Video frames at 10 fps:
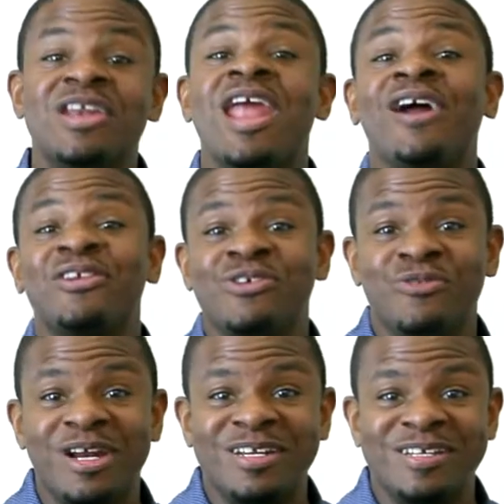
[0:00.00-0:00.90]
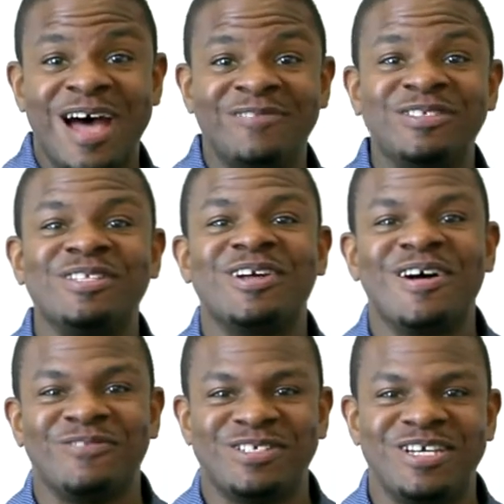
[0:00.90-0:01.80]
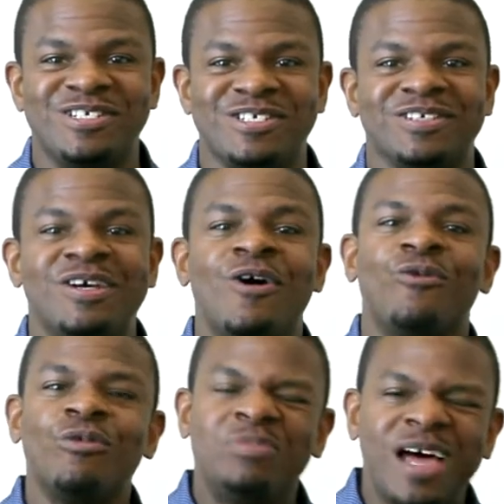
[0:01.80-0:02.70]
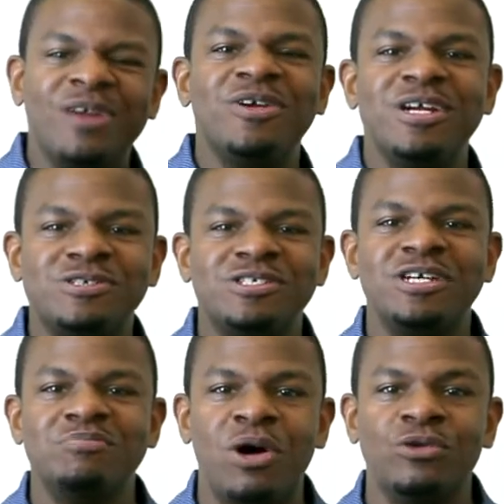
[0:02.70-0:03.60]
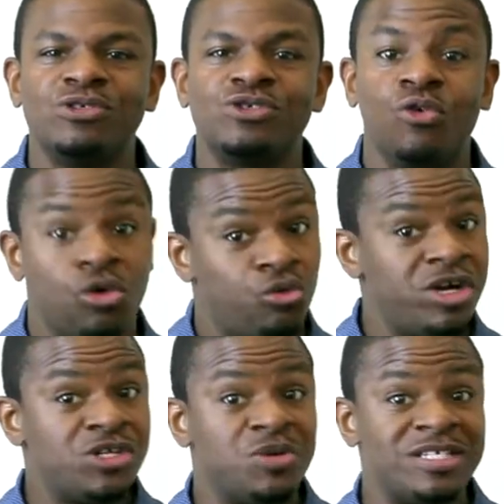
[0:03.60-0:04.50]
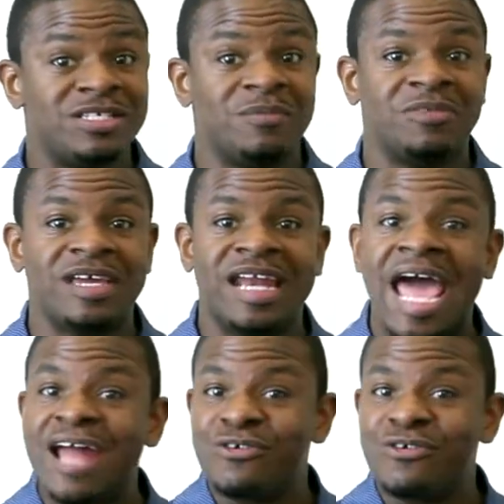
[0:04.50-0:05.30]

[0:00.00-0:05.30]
Now that you're ready to dive into the conversation, Reply to an interesting post or retweet something.